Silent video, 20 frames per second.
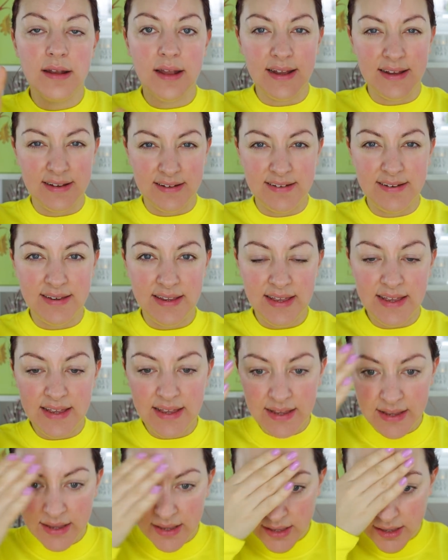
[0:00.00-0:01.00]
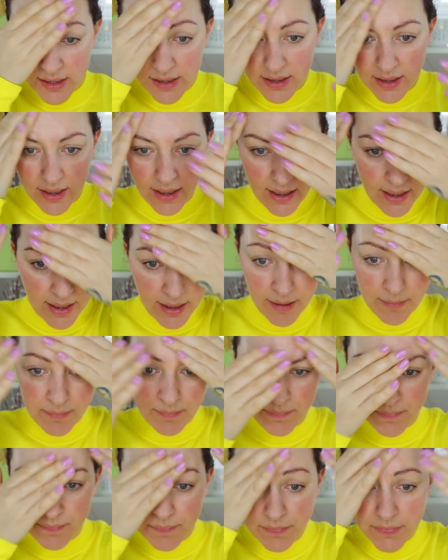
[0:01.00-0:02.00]
like tea.
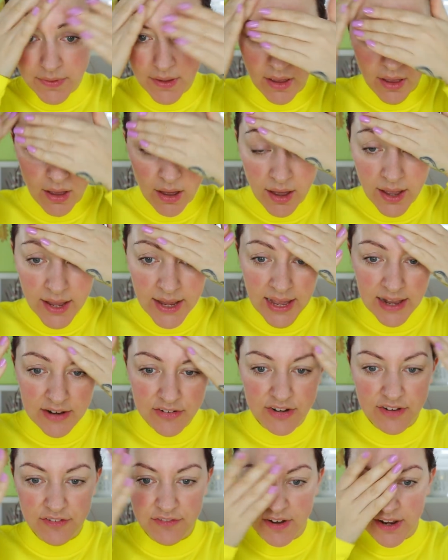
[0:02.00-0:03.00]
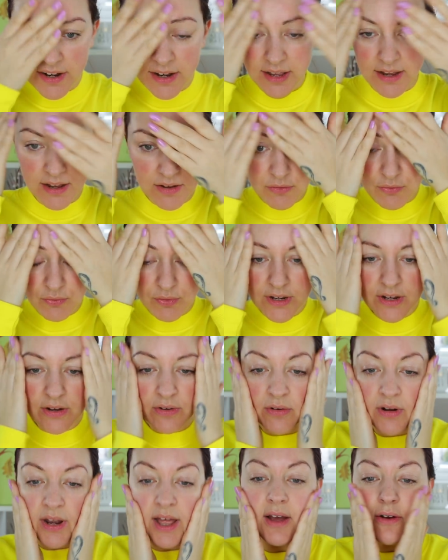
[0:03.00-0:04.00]
Um, I actually find like
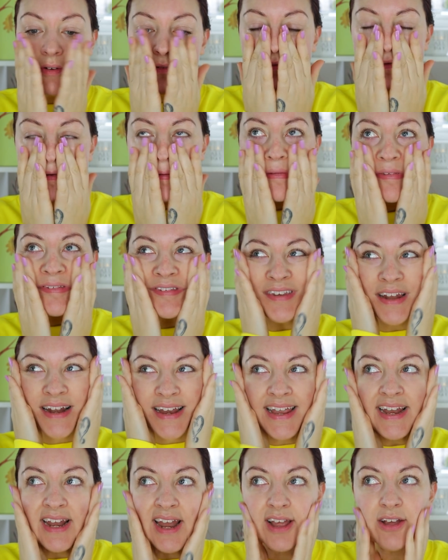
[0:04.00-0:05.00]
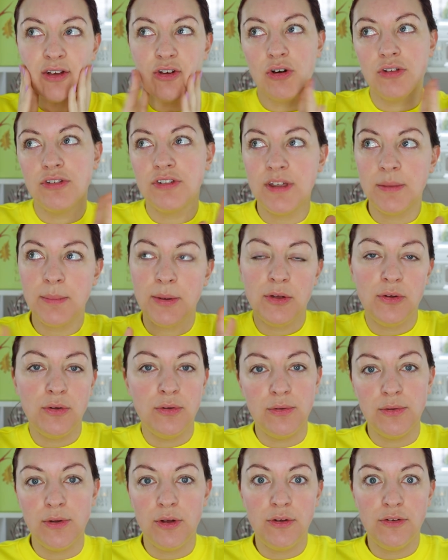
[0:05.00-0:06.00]
real, like obviously silly like gossip,
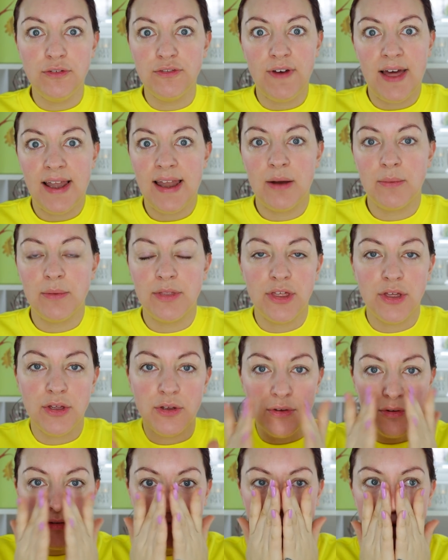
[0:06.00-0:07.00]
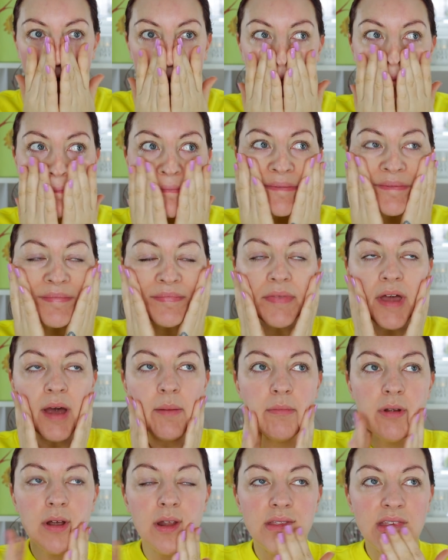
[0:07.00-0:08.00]
who who fell out with who stuff.
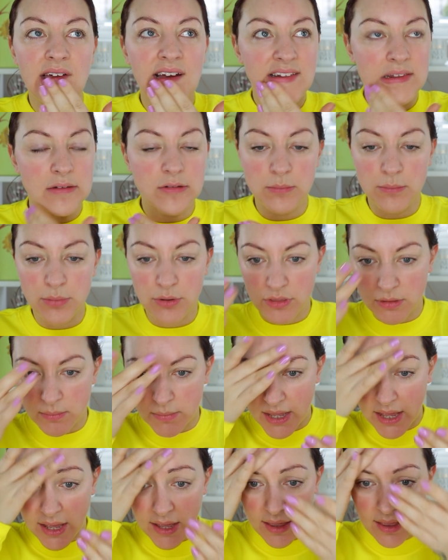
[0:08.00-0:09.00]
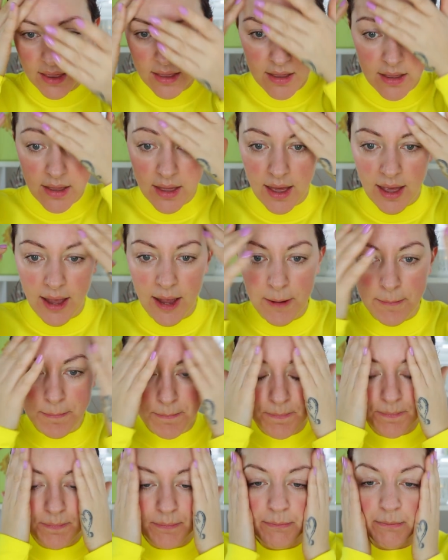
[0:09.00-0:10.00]
Um, that doesn't bother me.
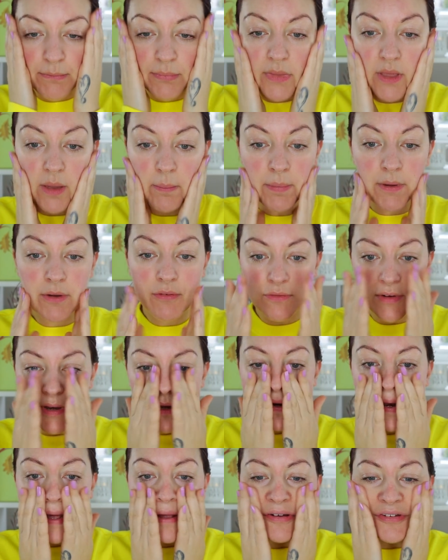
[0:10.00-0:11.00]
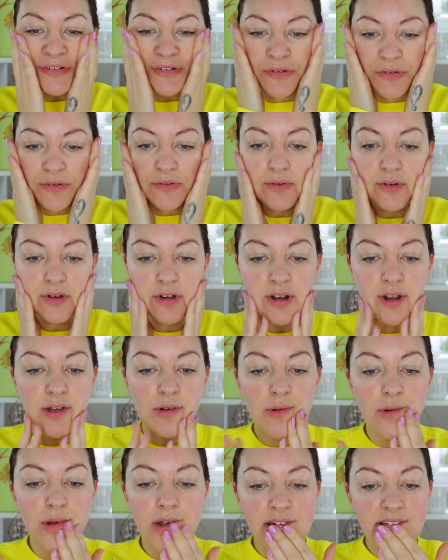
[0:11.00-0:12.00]
Um, But real actual, you
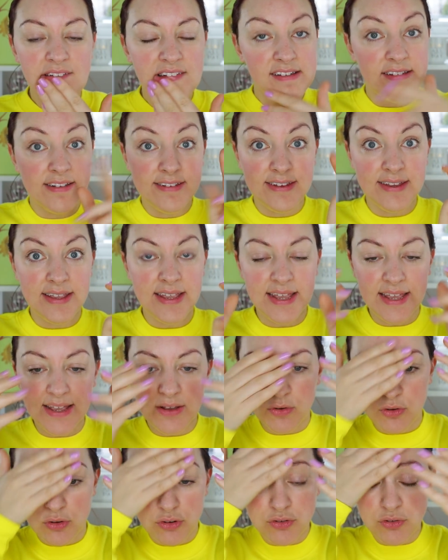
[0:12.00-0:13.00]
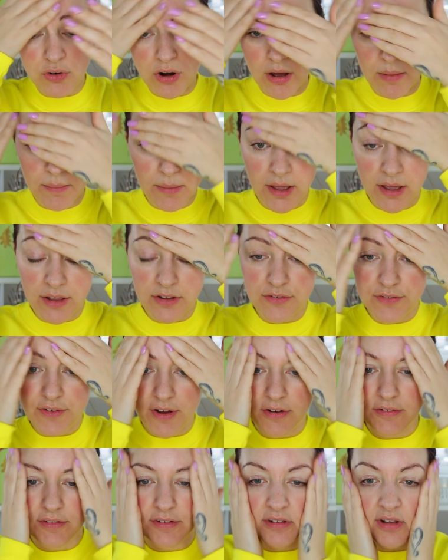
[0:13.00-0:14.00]
know, tea or drama as
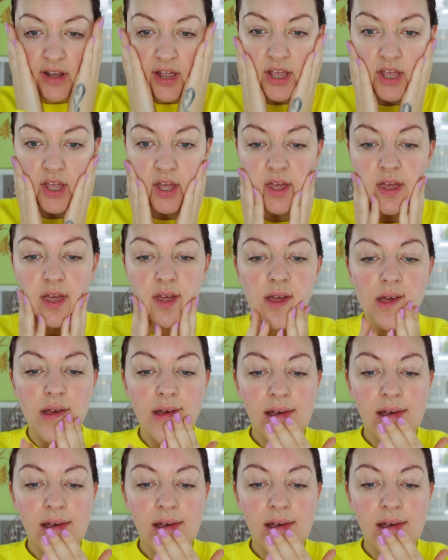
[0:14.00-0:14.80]
far as like